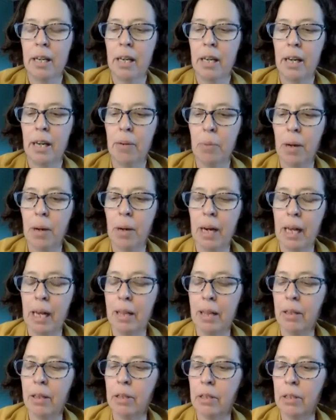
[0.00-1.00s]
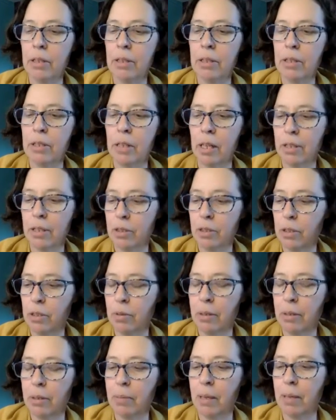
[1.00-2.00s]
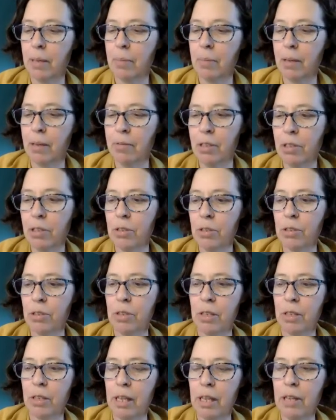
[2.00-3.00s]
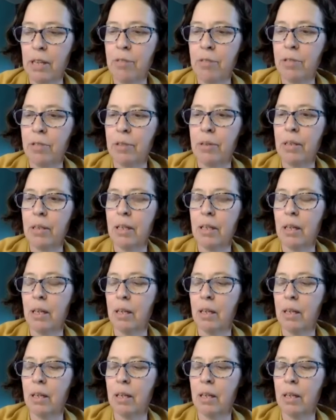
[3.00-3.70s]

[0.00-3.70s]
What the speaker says: And what I learned also in my research and interviewing